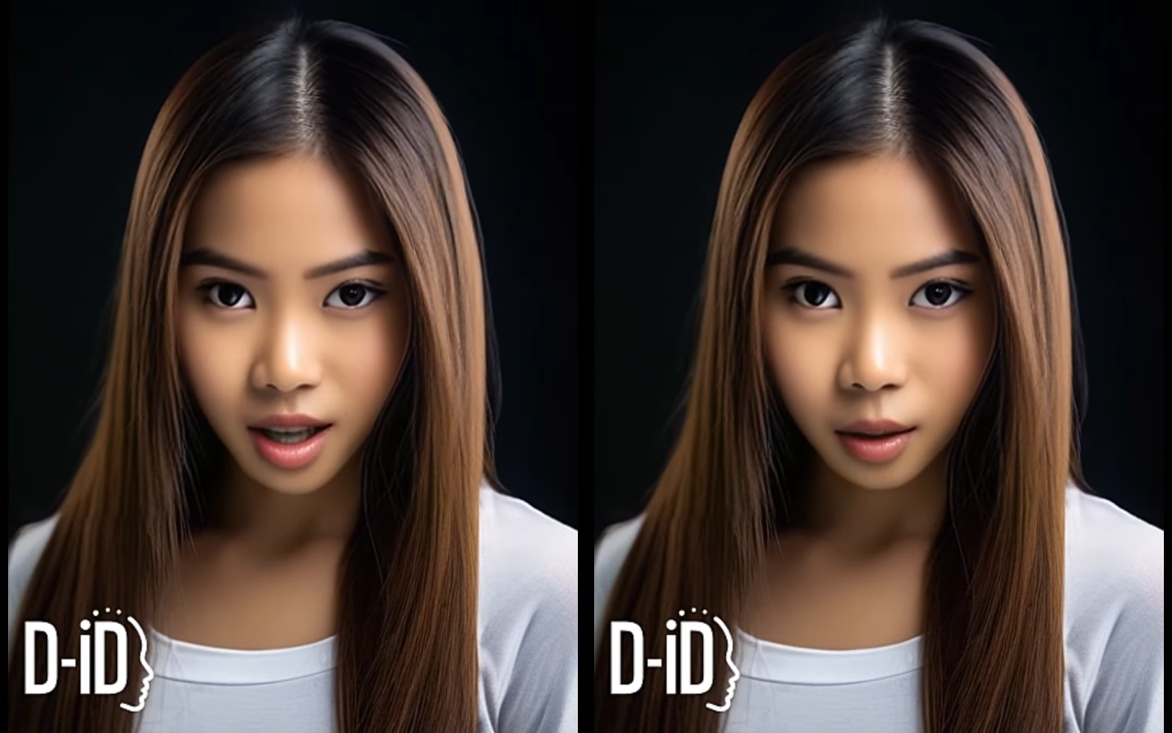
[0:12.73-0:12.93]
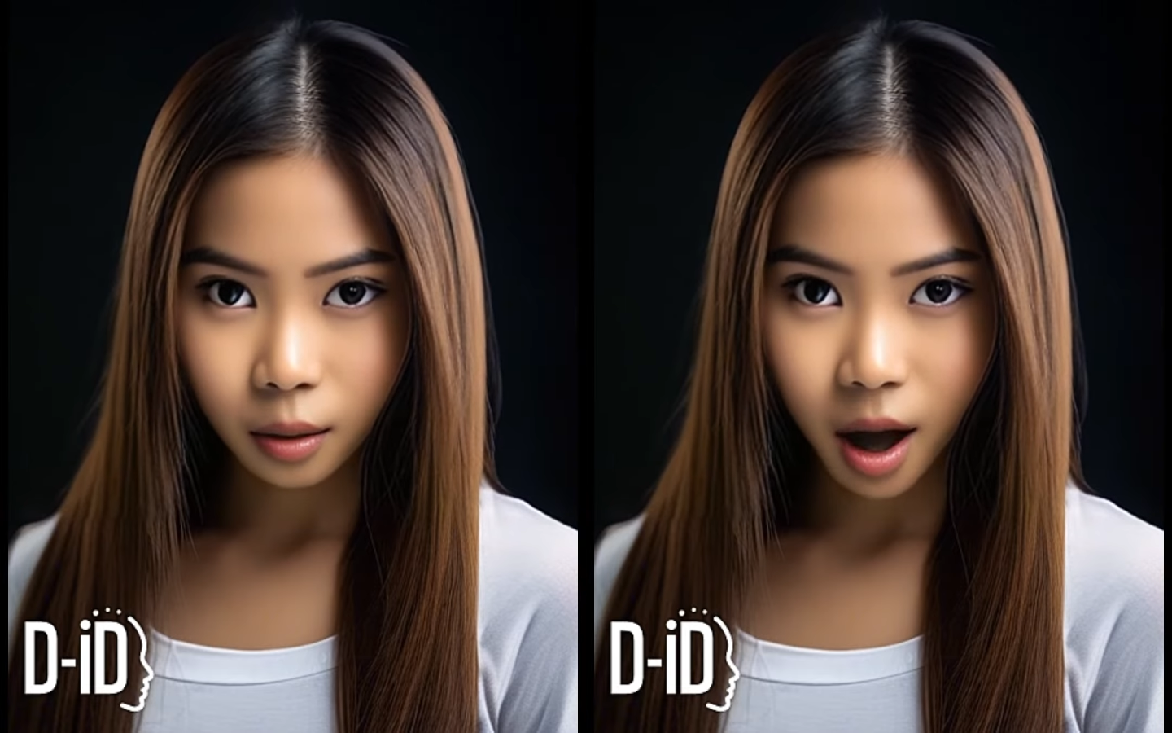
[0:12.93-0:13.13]

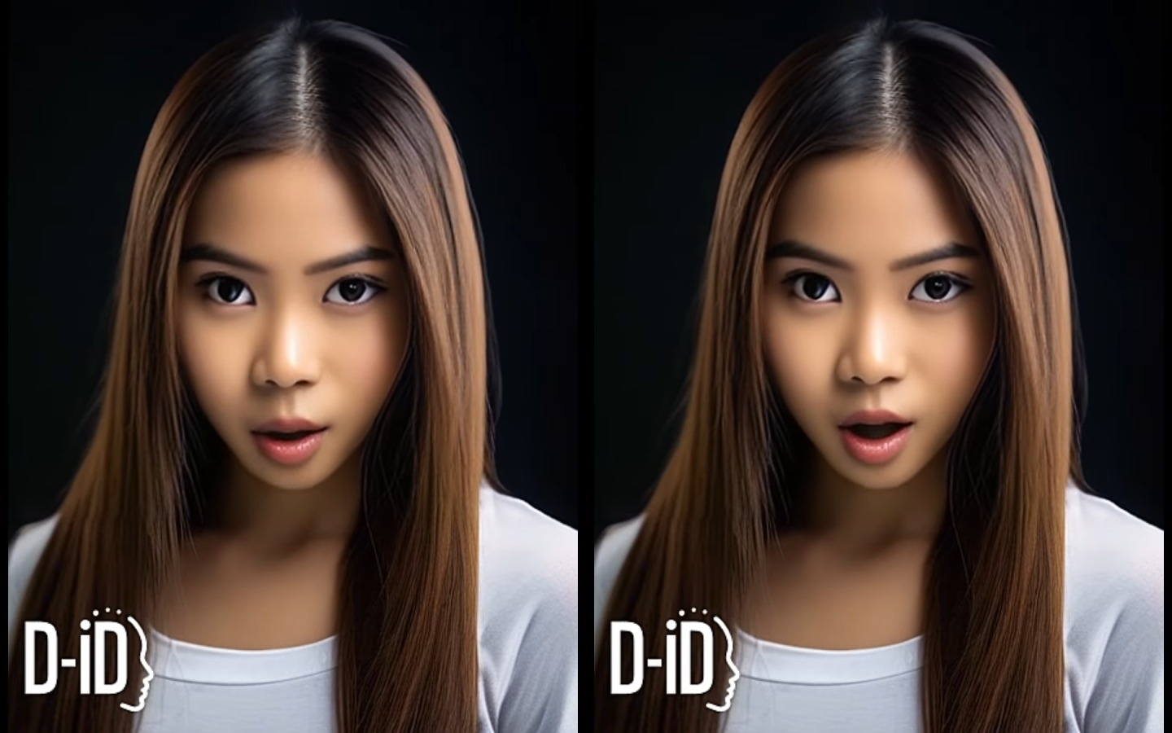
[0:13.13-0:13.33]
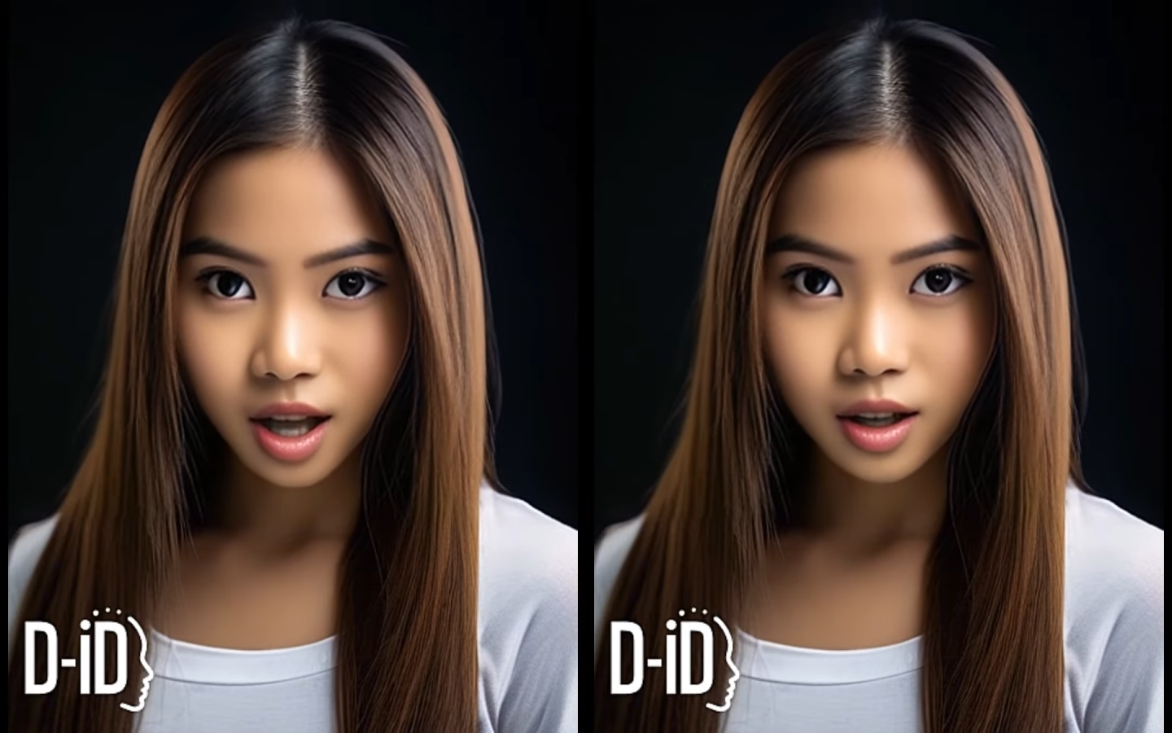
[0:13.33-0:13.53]

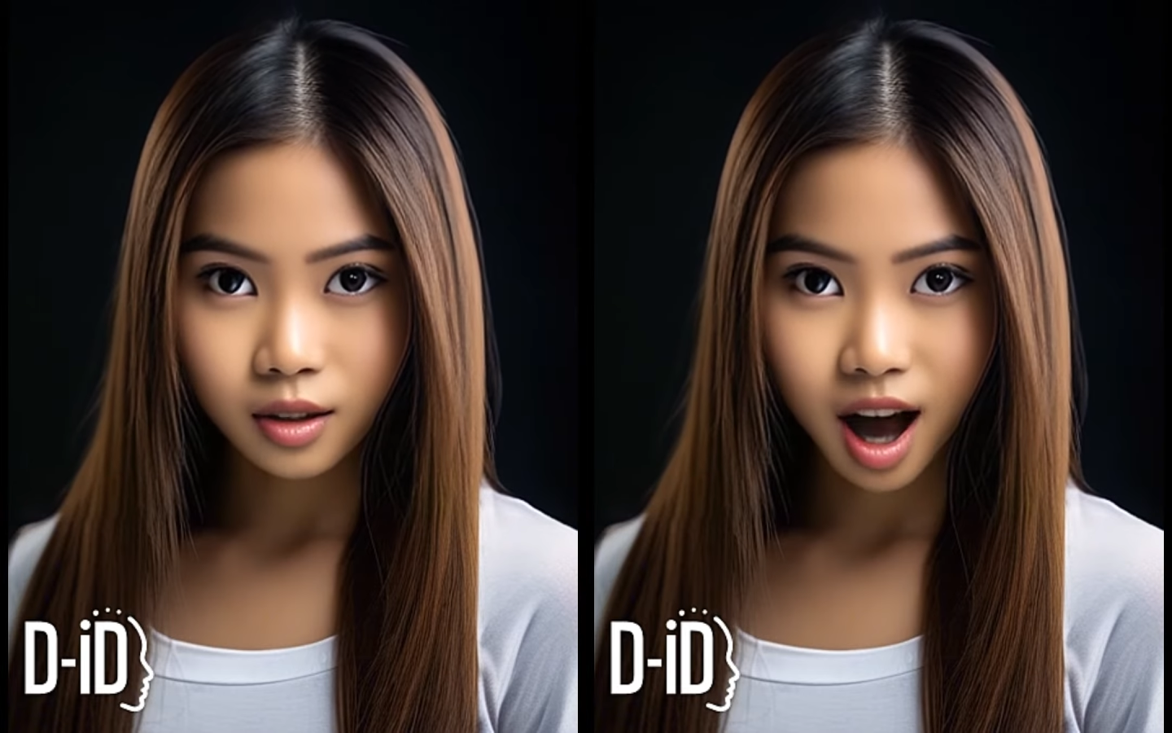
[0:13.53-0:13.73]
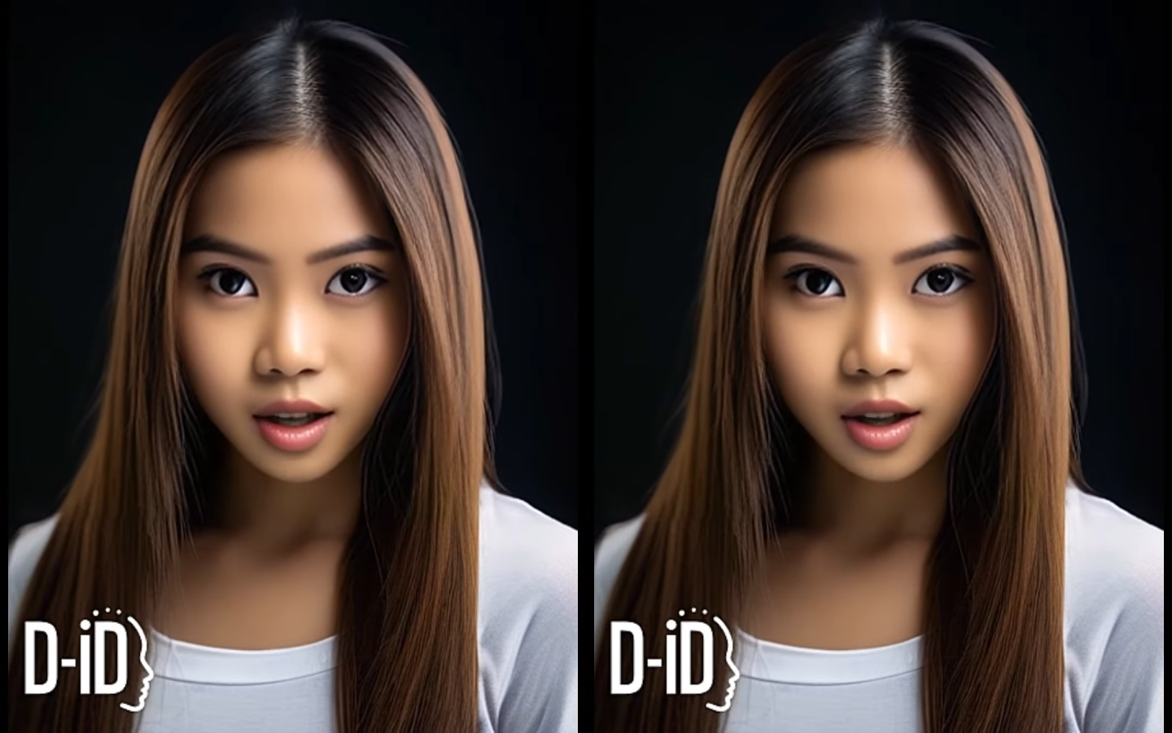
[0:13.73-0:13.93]
memories
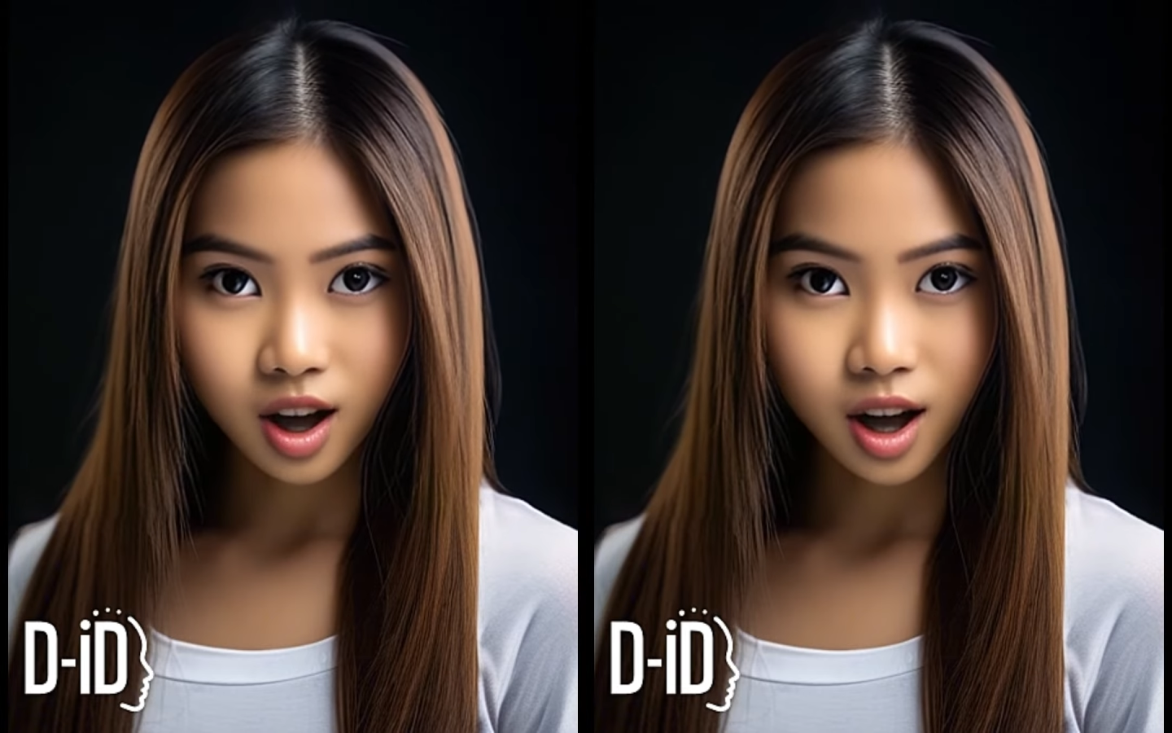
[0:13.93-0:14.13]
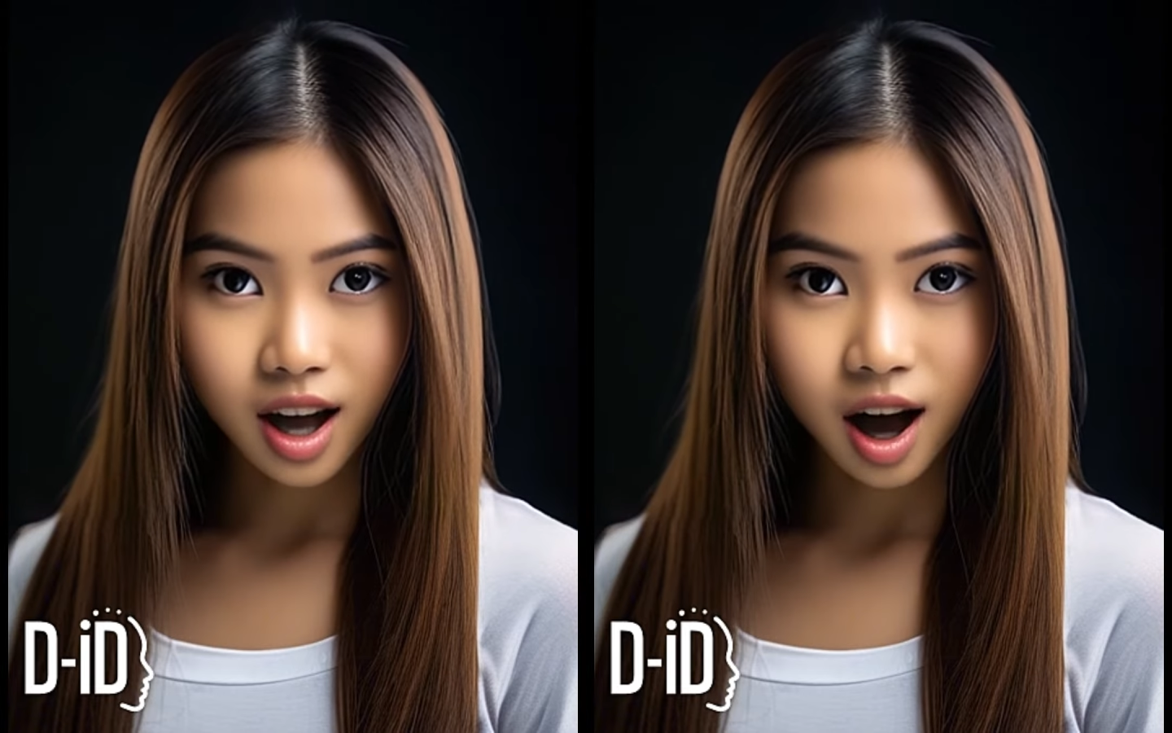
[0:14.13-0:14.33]
of
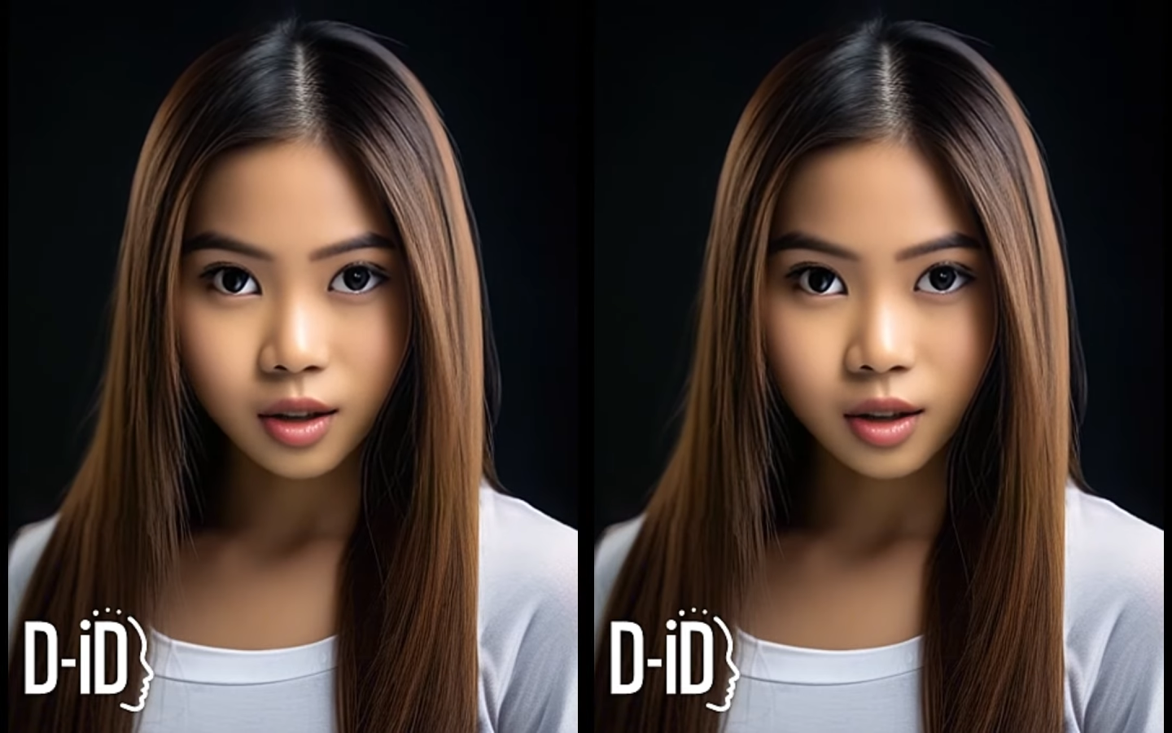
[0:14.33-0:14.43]
laughter,